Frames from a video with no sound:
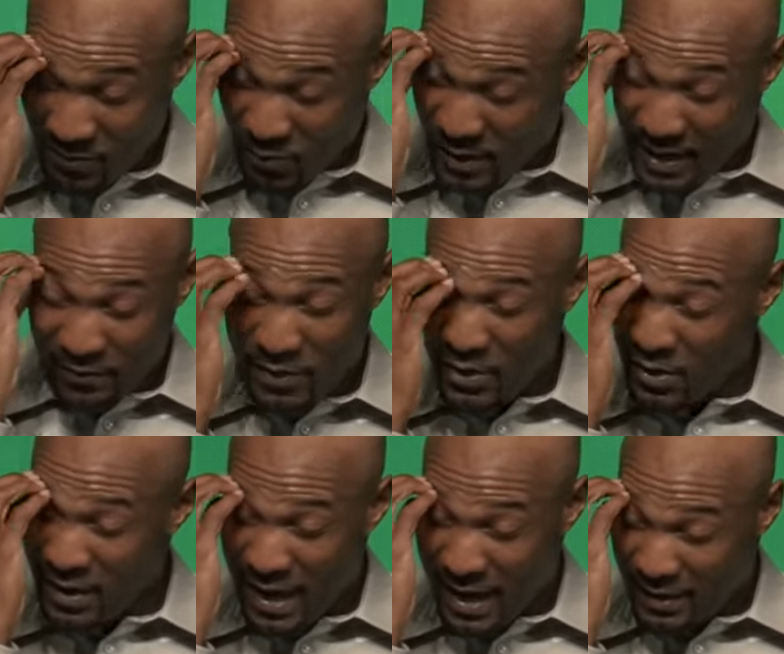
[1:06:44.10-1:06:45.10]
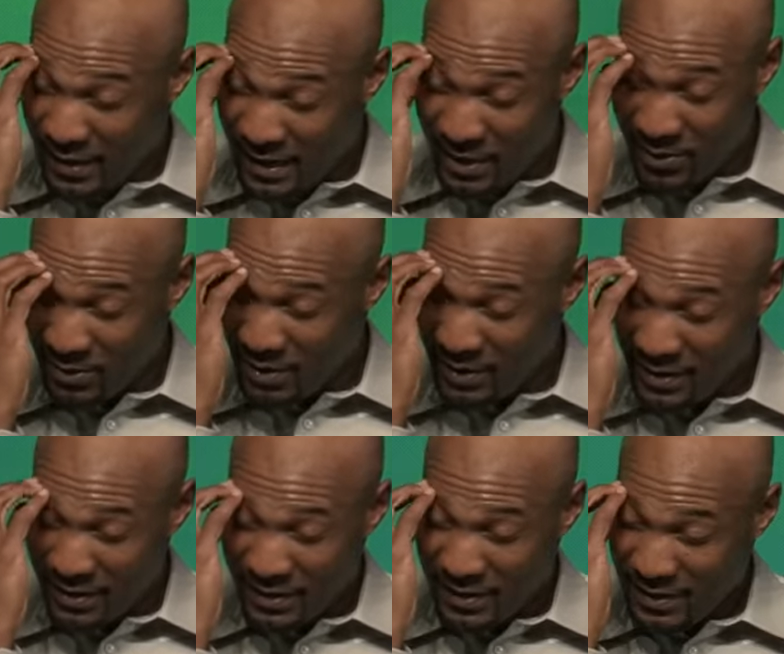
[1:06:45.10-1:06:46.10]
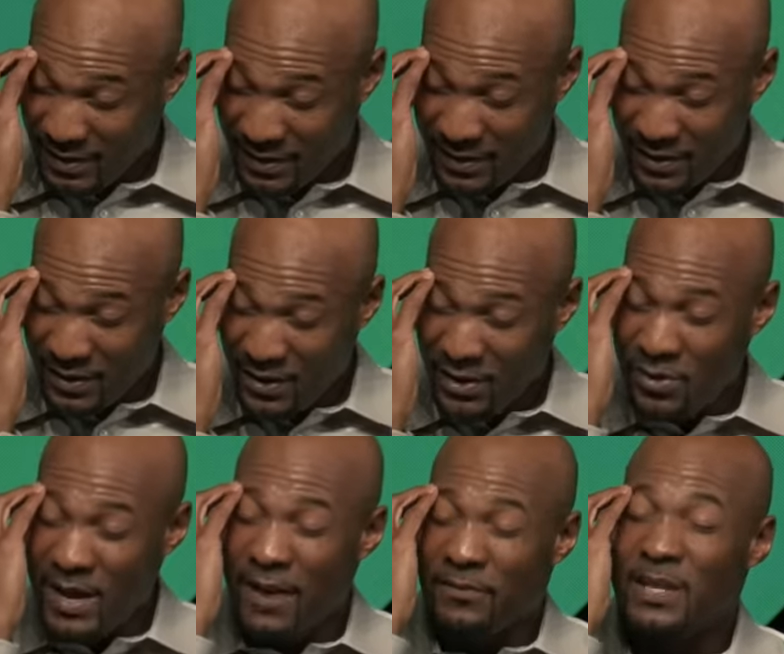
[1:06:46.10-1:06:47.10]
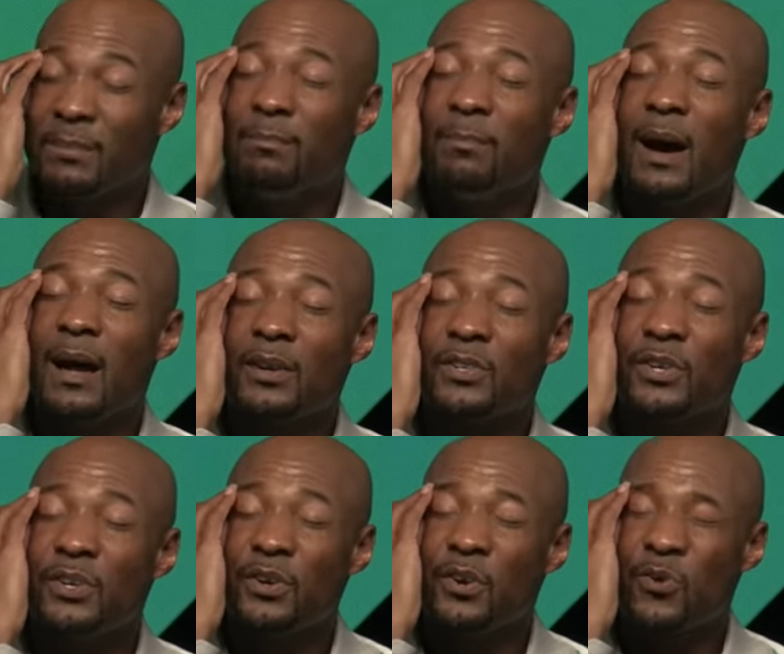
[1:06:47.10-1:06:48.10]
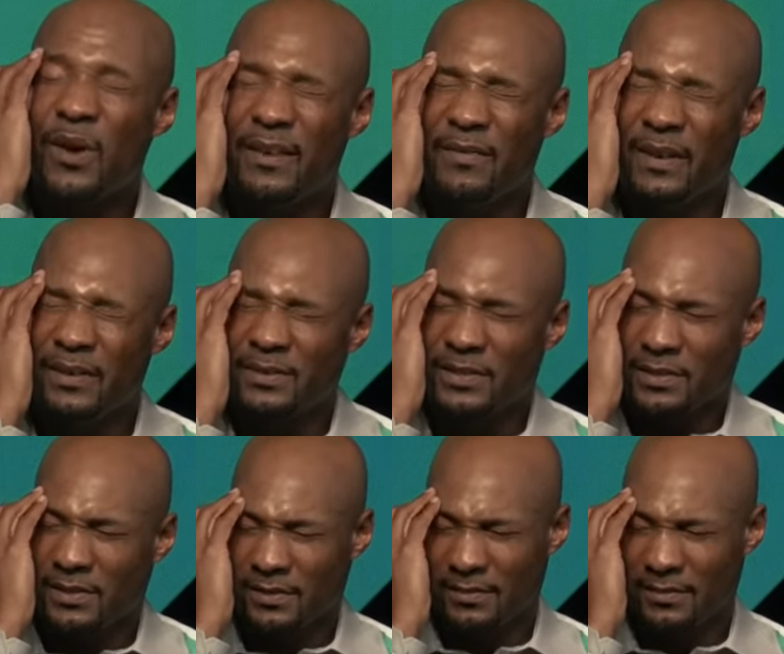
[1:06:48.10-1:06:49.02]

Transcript: Whenever you're not healed, you have to monitor your cravings.